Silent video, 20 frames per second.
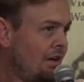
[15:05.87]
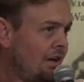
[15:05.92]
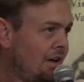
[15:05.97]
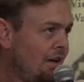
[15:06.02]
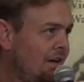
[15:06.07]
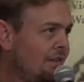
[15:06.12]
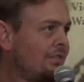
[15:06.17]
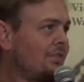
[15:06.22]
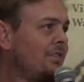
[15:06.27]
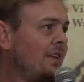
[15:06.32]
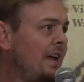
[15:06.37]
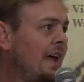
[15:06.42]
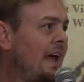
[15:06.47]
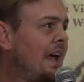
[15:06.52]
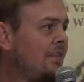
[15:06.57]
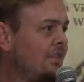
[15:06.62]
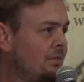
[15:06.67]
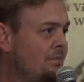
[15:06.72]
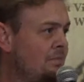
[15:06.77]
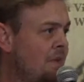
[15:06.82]
class
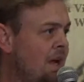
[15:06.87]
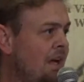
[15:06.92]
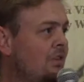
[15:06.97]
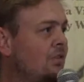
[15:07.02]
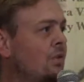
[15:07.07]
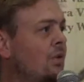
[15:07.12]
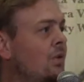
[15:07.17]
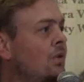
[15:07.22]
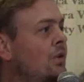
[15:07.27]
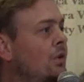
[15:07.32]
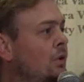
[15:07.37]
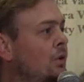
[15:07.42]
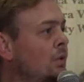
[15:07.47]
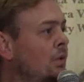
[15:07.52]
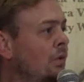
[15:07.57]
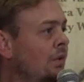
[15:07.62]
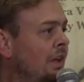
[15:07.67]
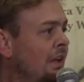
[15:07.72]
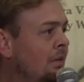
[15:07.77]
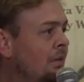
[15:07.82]
has a mentor
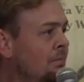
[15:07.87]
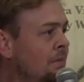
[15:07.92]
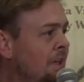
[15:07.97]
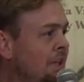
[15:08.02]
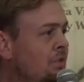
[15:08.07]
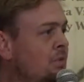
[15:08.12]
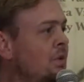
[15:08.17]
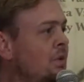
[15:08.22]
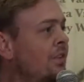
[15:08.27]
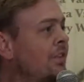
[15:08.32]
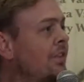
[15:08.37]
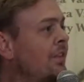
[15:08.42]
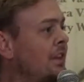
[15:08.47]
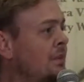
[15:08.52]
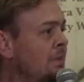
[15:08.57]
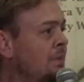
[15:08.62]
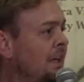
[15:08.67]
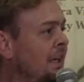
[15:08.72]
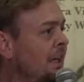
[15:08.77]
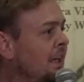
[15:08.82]
who they'll meet with
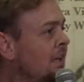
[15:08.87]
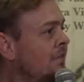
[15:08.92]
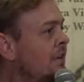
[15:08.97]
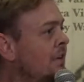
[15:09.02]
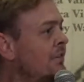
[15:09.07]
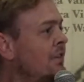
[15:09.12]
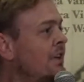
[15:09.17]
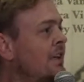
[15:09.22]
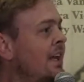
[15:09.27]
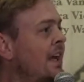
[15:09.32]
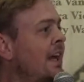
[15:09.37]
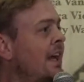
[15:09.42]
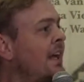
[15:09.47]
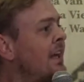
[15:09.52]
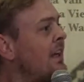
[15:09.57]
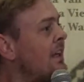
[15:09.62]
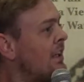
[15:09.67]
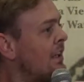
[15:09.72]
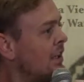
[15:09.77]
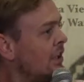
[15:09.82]
at the beginning of every
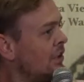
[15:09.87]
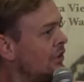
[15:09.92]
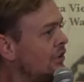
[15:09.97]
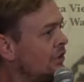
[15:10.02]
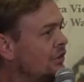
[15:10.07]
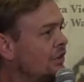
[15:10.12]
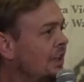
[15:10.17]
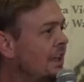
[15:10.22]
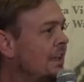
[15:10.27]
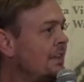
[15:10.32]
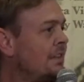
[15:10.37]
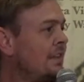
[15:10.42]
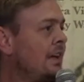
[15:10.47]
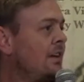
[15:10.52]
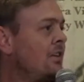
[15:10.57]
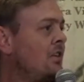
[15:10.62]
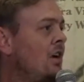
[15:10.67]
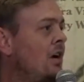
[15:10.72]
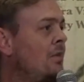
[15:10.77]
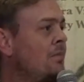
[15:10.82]
day, just to get
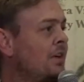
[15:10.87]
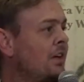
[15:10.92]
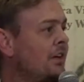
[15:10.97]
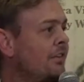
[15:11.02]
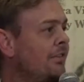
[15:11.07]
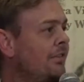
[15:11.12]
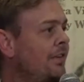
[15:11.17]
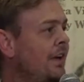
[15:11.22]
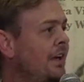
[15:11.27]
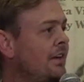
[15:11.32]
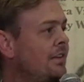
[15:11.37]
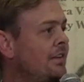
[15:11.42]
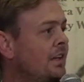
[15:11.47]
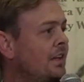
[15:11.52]
that calming effect.